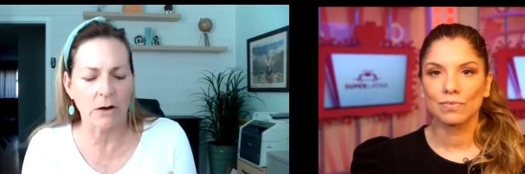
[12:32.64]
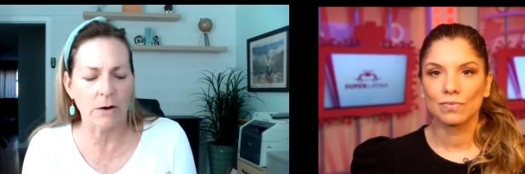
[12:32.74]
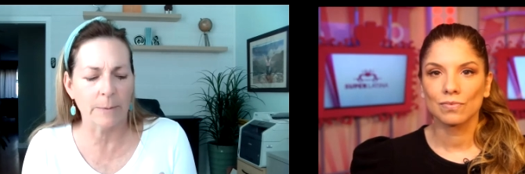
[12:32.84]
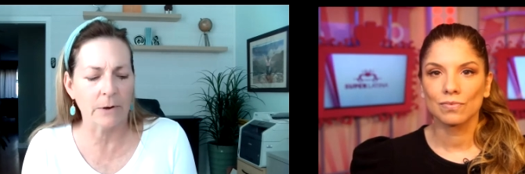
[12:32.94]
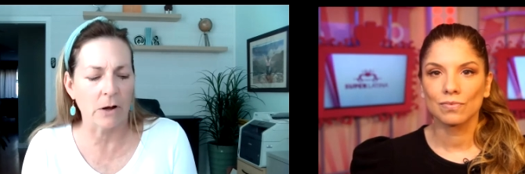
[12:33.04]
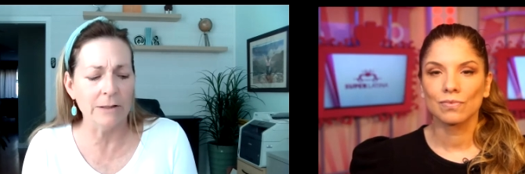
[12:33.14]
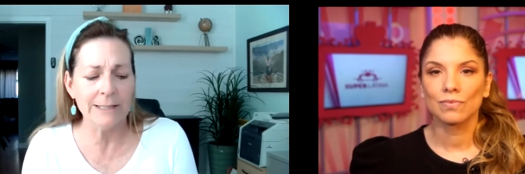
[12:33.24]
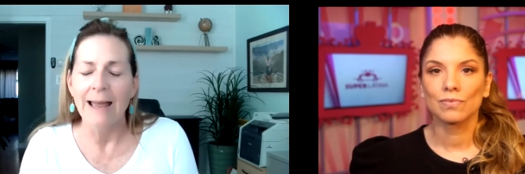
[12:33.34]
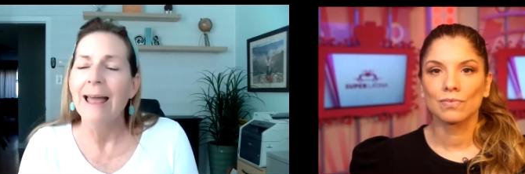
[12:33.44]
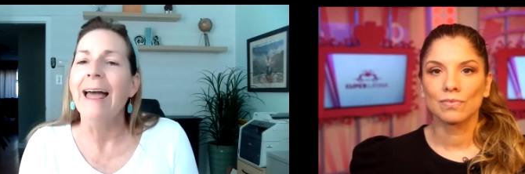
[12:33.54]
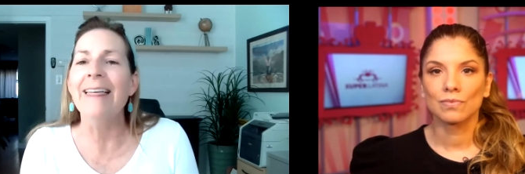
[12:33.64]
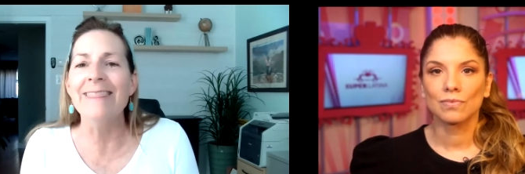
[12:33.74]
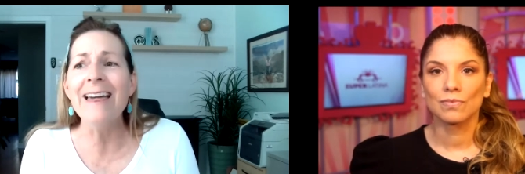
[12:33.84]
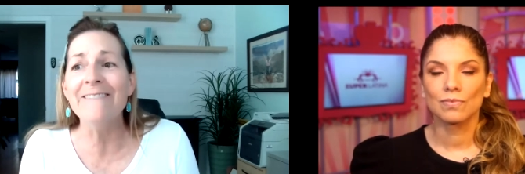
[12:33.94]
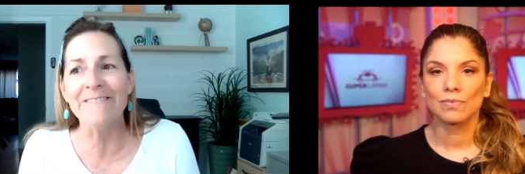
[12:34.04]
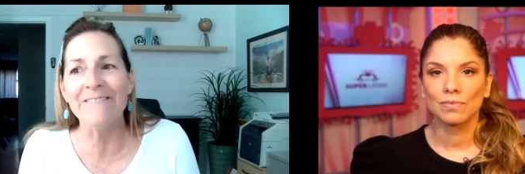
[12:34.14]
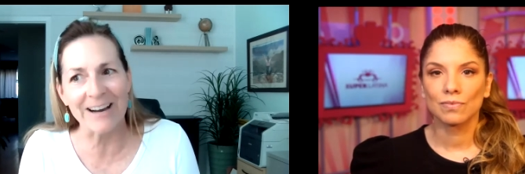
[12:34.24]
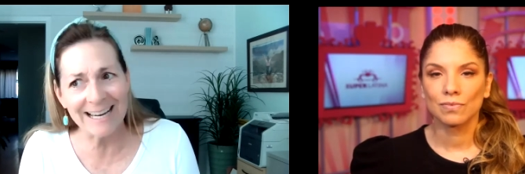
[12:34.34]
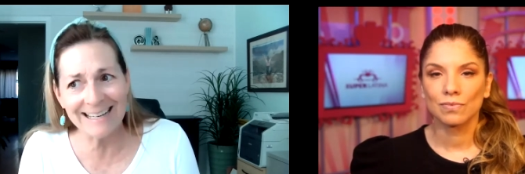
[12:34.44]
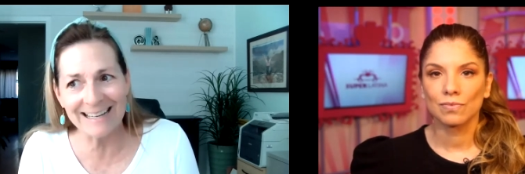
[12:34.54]
Speaker 1: HarperCollins, and then
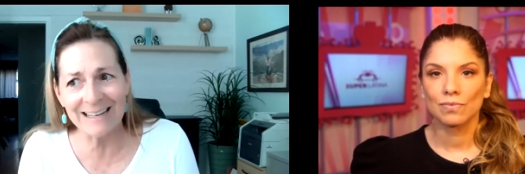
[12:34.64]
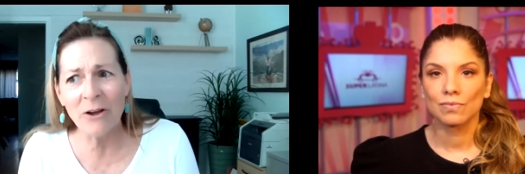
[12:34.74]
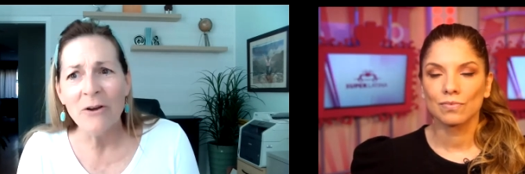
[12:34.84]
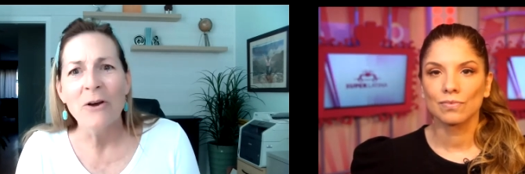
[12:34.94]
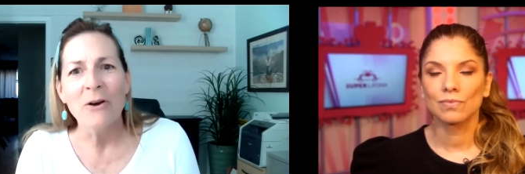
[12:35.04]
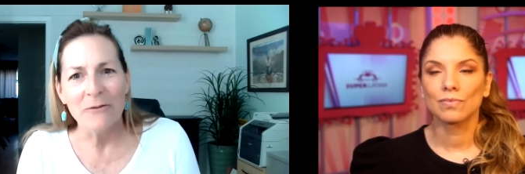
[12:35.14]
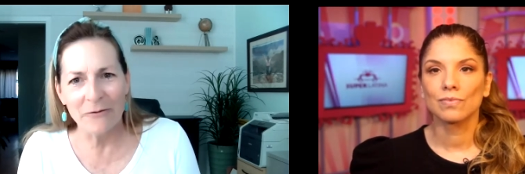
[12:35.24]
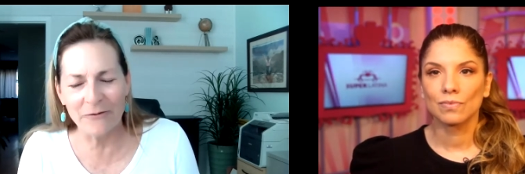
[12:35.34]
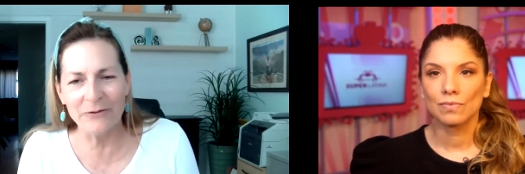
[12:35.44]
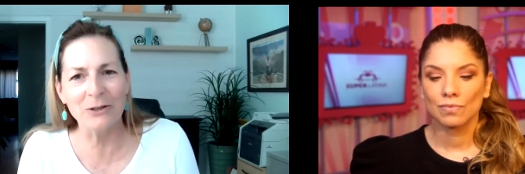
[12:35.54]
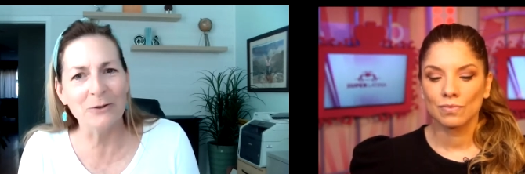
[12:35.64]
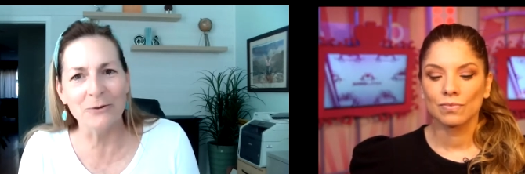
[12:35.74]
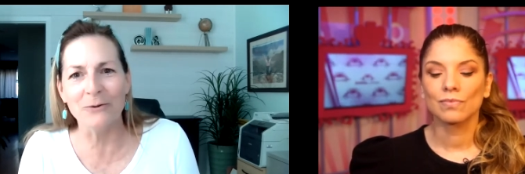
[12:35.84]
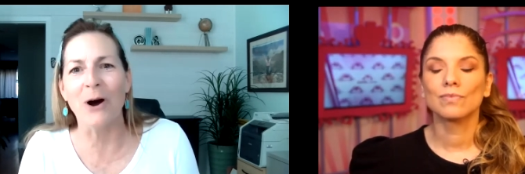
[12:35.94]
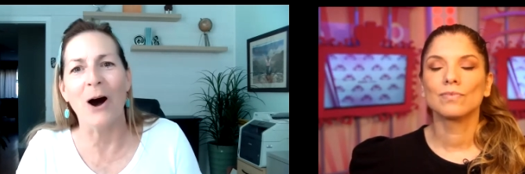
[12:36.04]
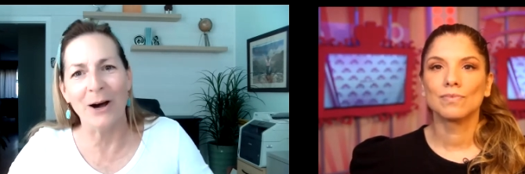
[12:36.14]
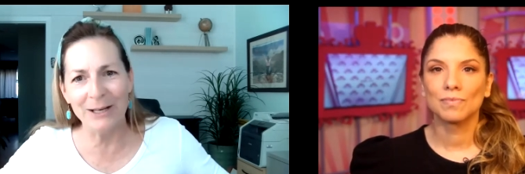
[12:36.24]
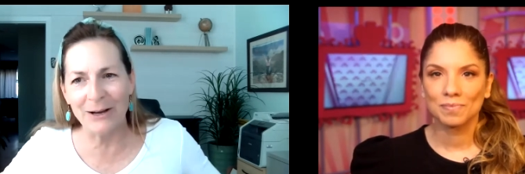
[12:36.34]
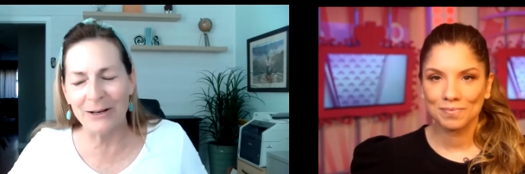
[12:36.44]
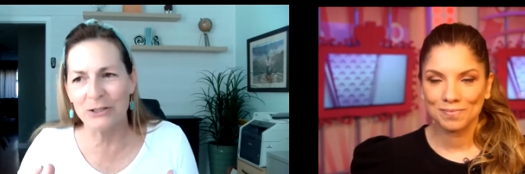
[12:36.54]
fighting to
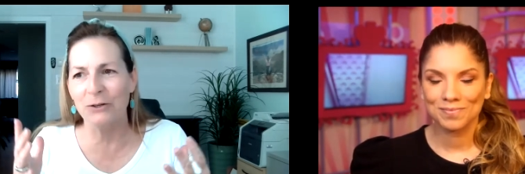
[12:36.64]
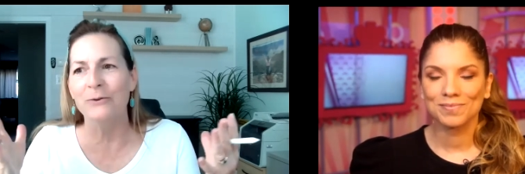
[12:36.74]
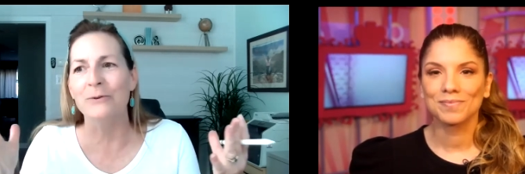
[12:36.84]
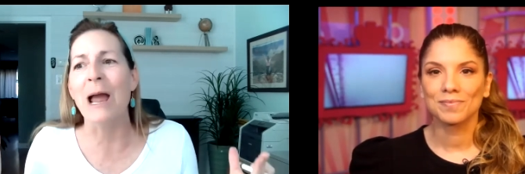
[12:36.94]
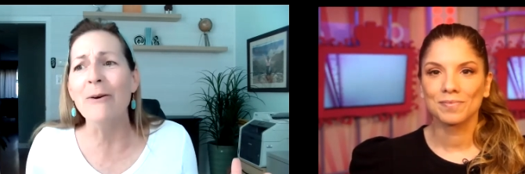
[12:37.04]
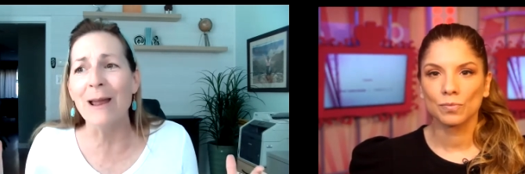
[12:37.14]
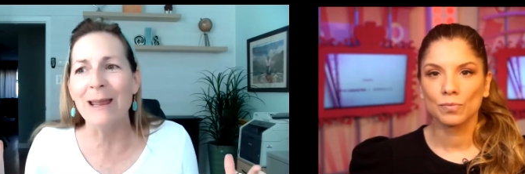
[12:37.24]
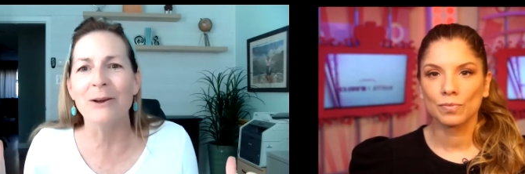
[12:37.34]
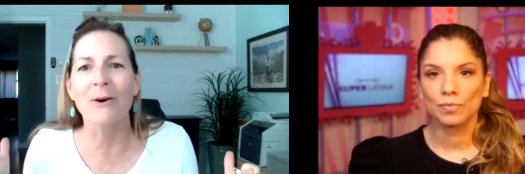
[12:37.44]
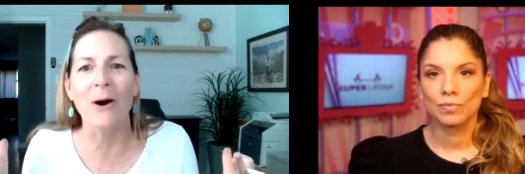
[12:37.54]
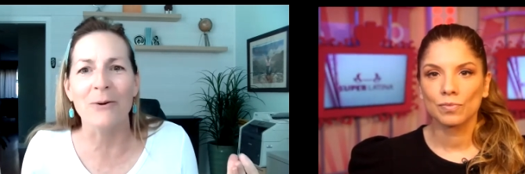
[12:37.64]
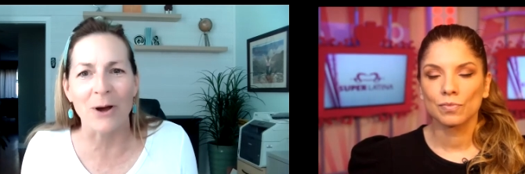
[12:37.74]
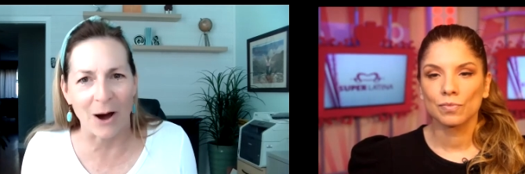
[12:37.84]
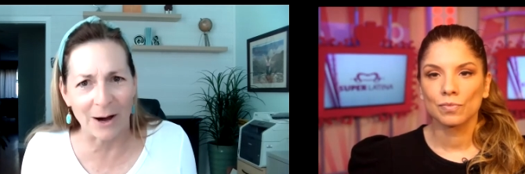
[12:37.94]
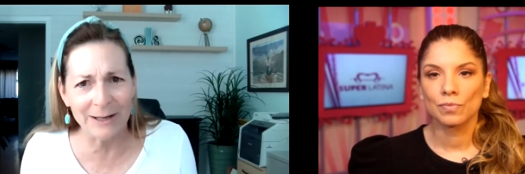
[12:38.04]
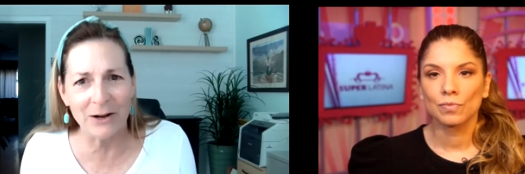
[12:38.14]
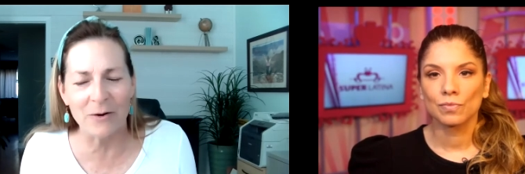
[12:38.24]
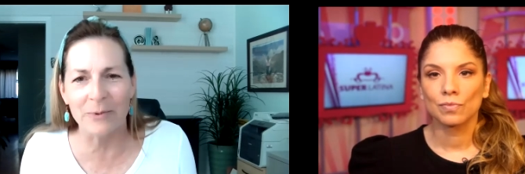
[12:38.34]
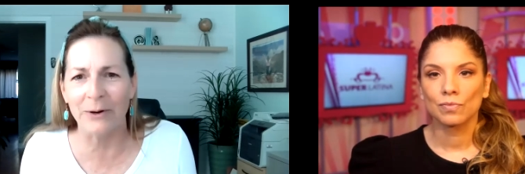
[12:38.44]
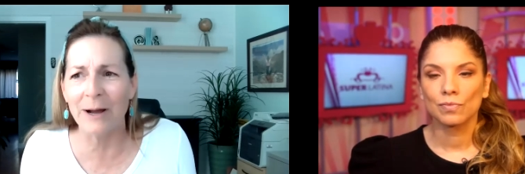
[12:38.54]
audio to narrate your own
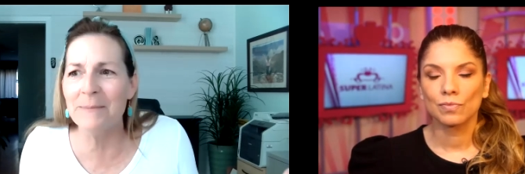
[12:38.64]
audiobook.